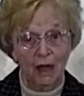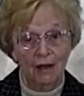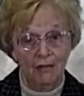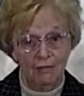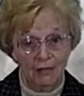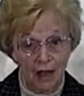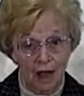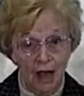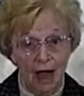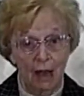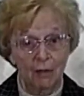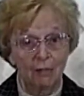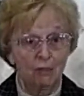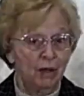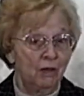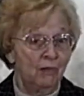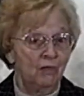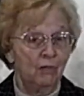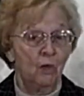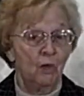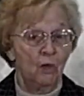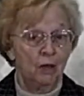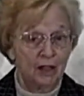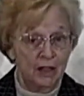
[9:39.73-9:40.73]
of God
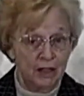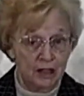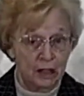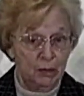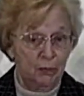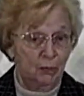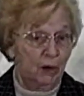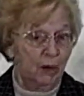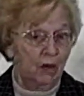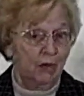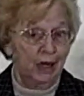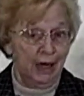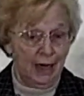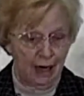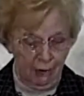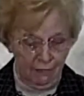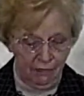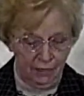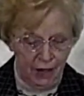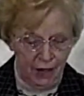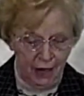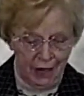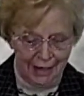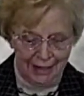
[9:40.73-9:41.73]
before the Spirit of
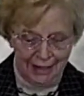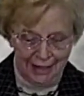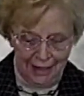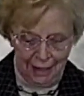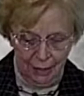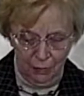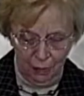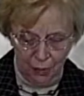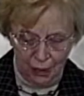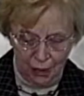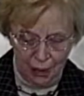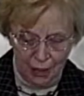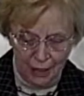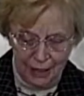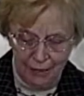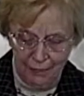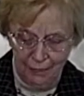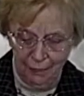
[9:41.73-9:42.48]
God can work.